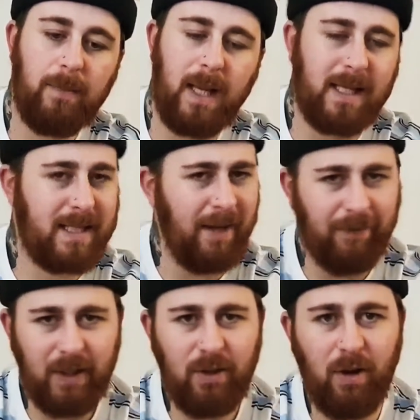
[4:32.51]
It's
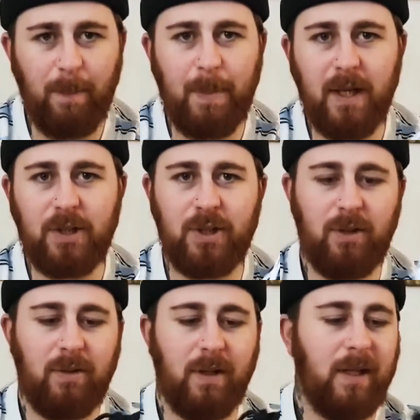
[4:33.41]
definitely not a big
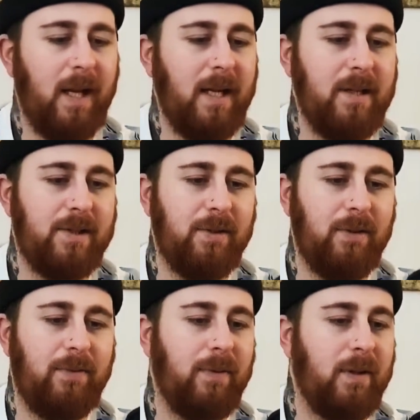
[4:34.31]
shoe in any sort
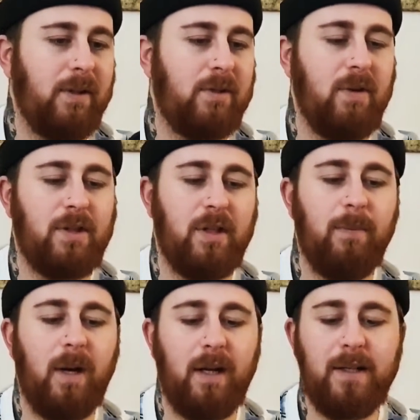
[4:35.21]
of stretch of the
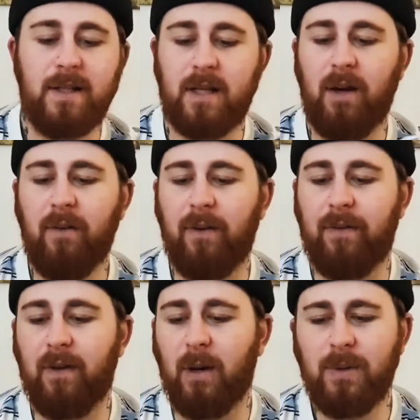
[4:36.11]
mind. It's kind of a,
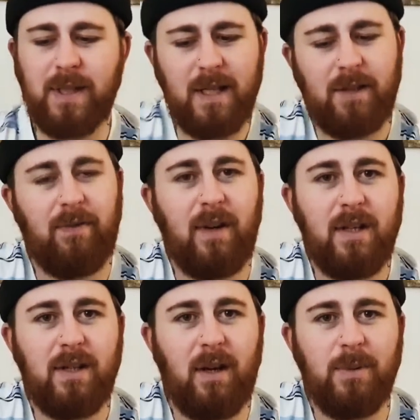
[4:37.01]
I would say it's
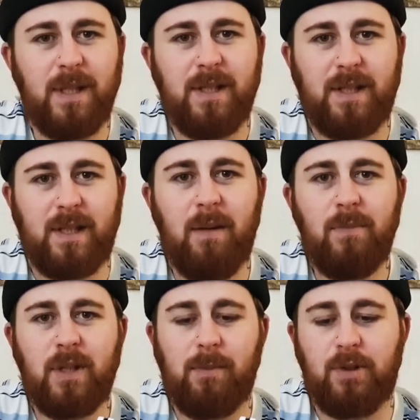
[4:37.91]
a slim
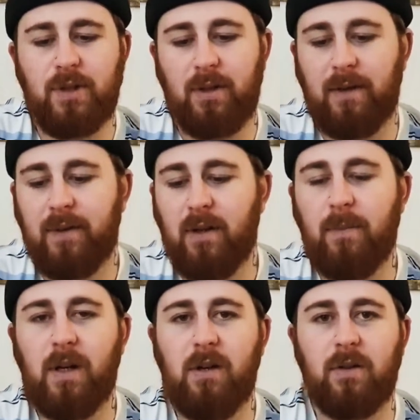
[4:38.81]
type of shoe, even though it
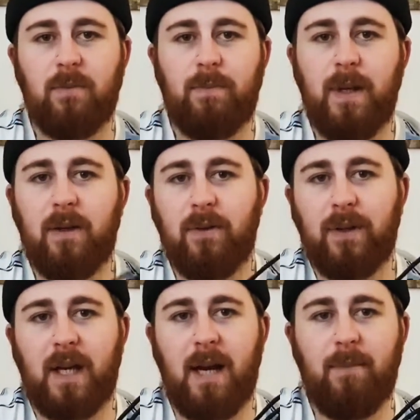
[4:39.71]
might look big on
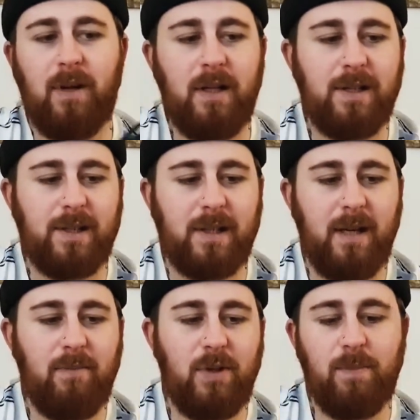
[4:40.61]
the camera. It is
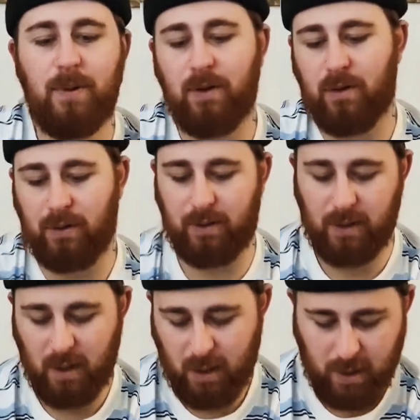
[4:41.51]
slim when you put it
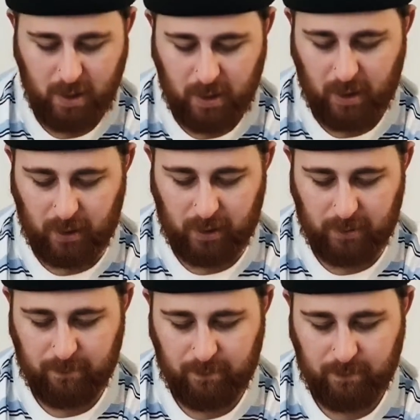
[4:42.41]

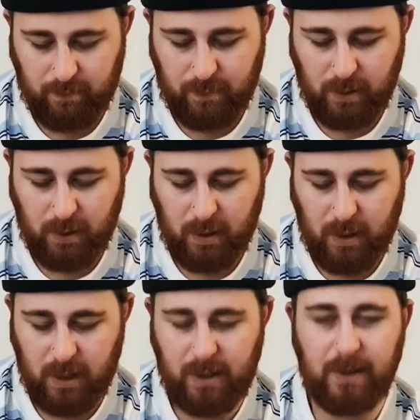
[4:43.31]
on.
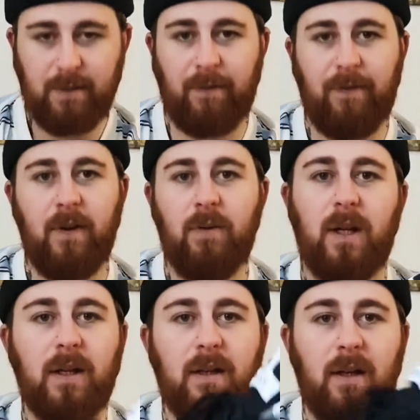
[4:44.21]
It doesn't feel
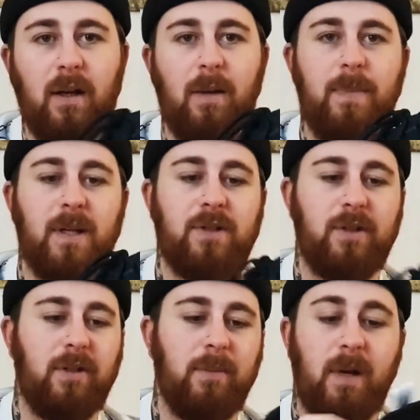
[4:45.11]
like a big
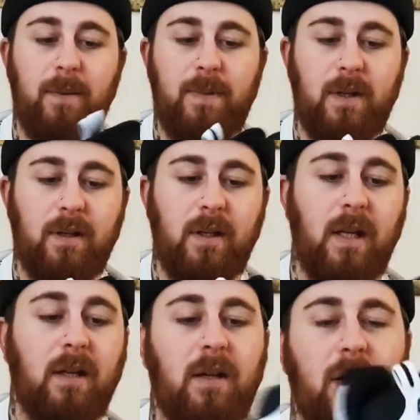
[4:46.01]
shoe, in my opinion.
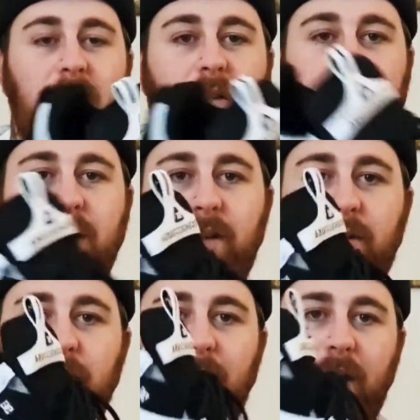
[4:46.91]
It kind of looks kind of
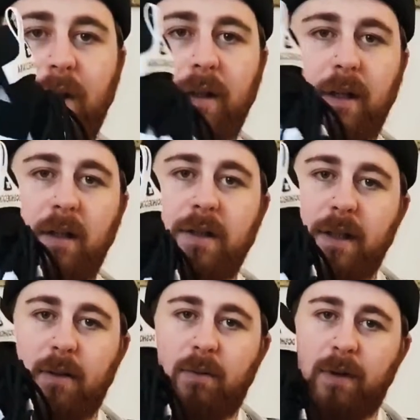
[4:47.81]
cool, though. It looks
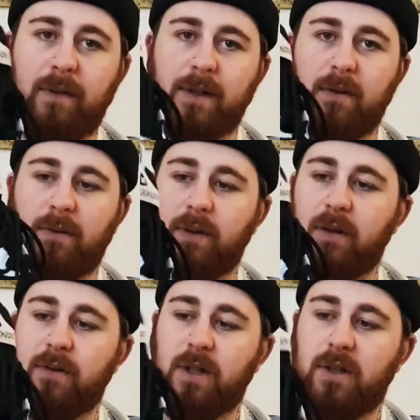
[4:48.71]
like one of his old
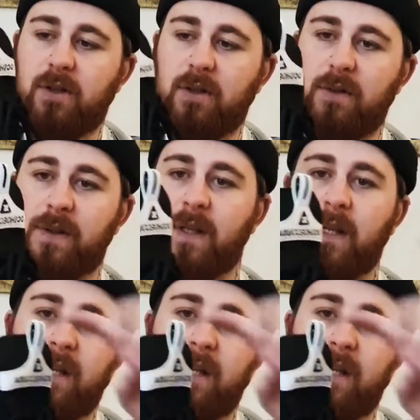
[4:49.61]
OG shoes.